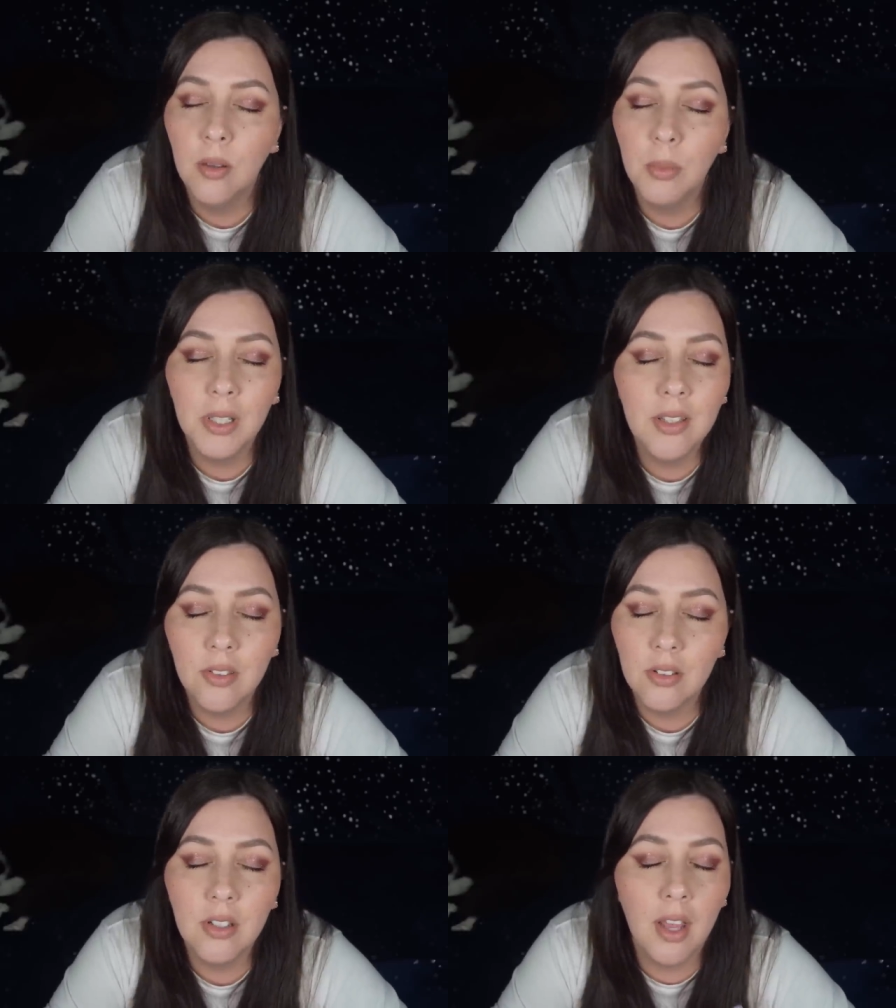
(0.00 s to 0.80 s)

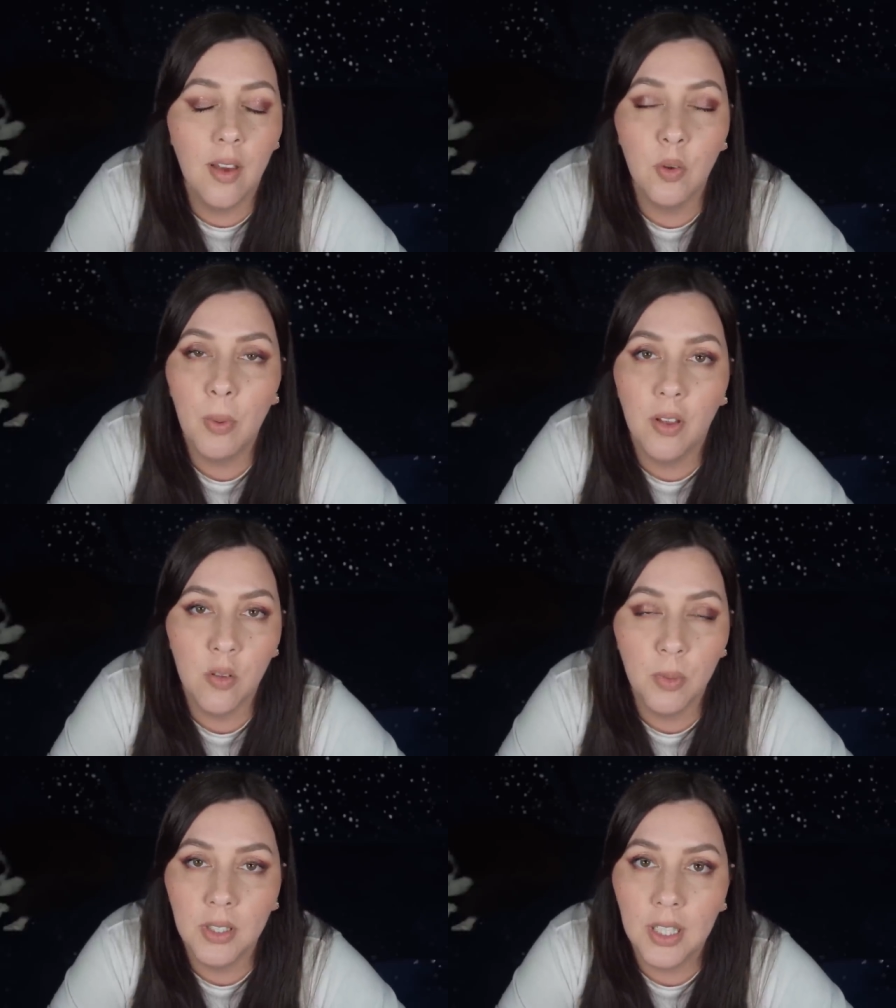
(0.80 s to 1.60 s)
Police looked into every
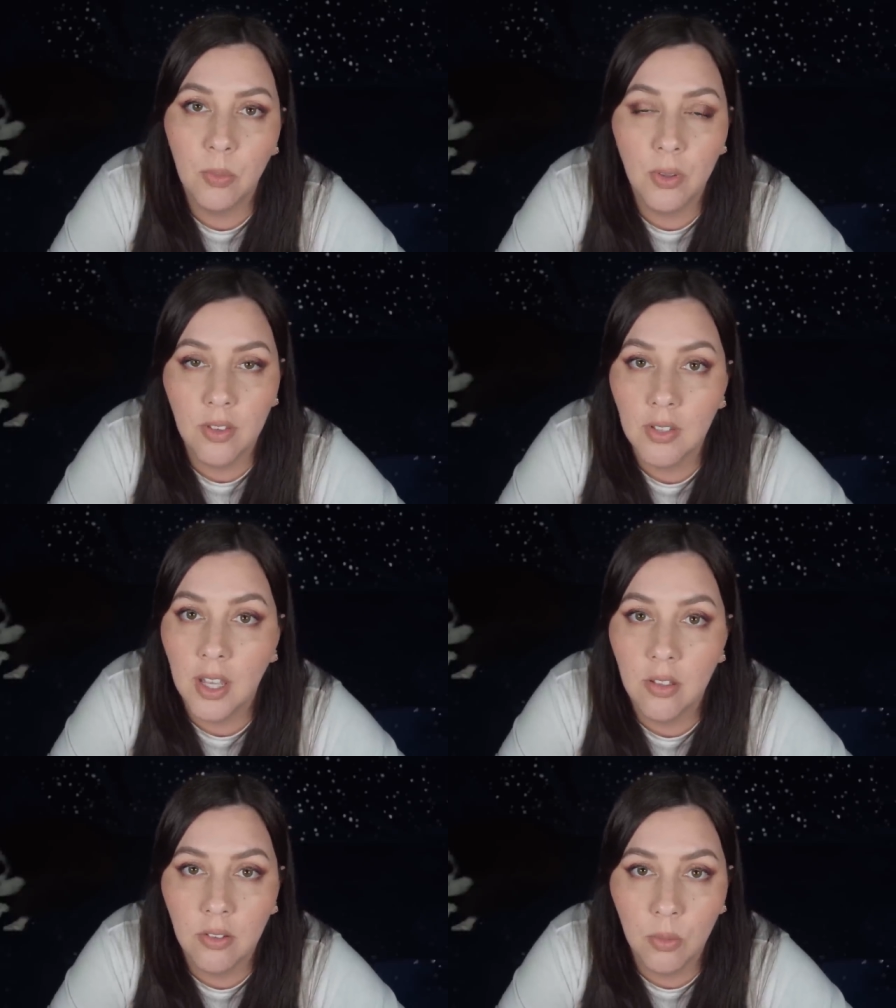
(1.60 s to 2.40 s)
possible lead where this
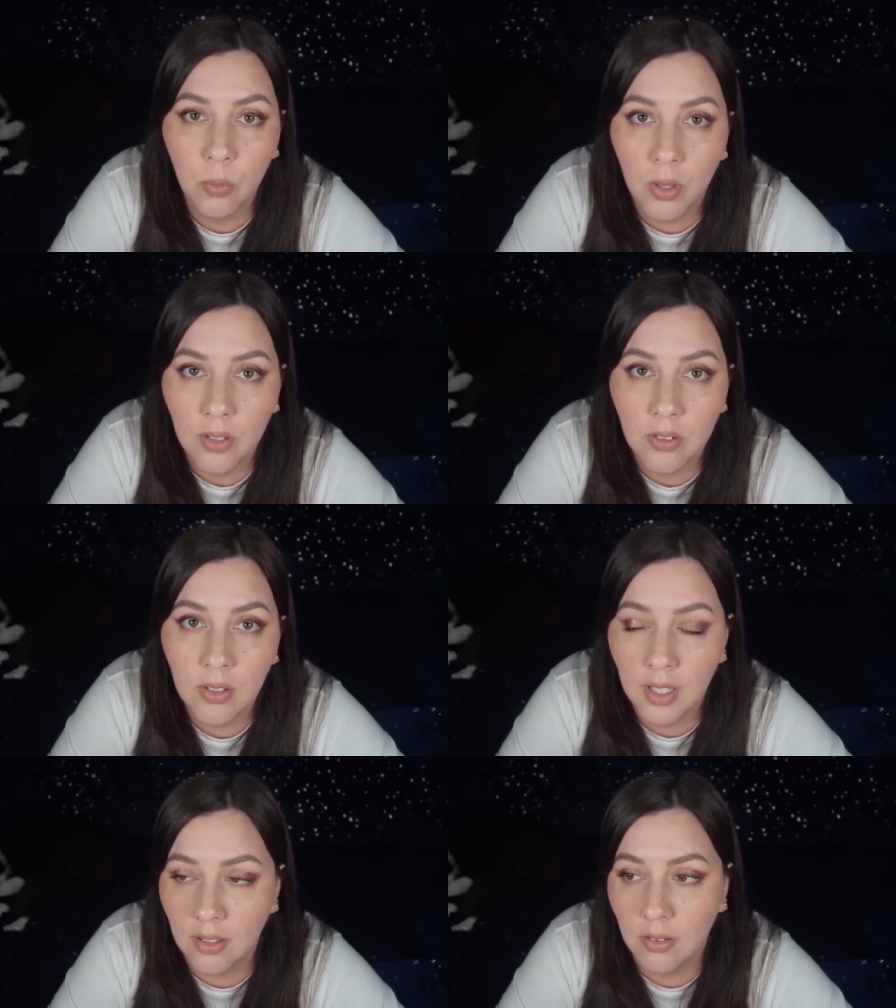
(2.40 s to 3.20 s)
case was
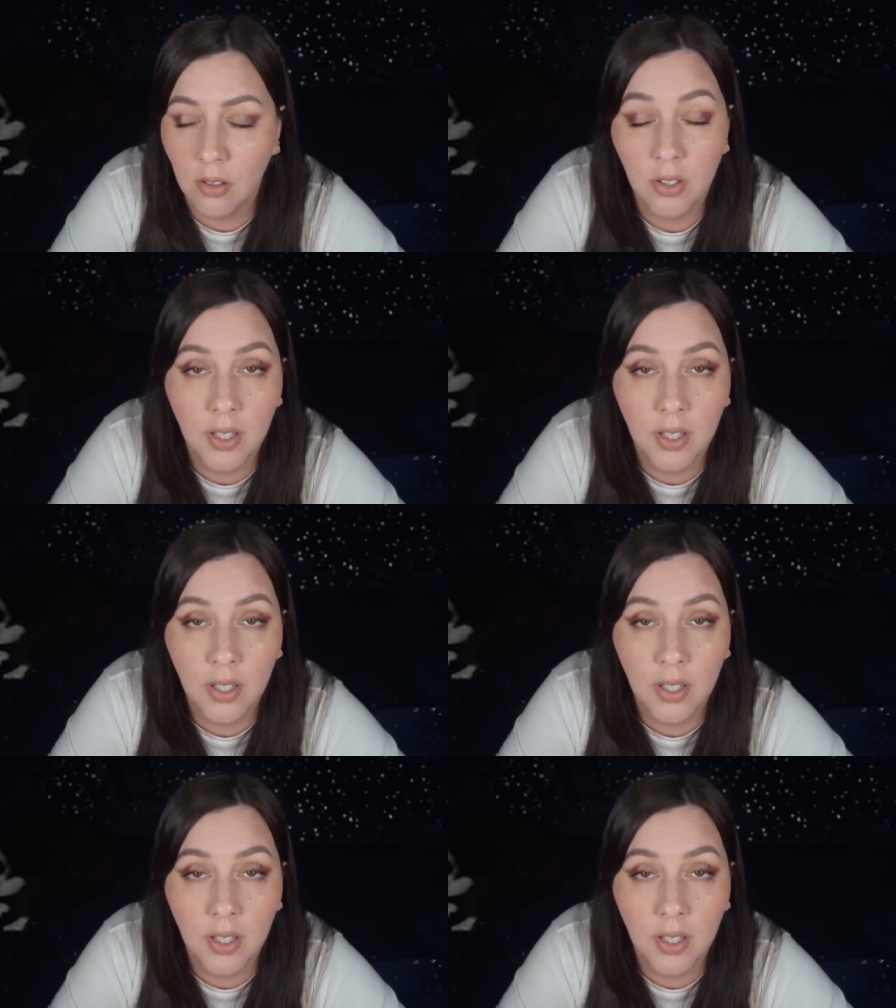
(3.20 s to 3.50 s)
concerned,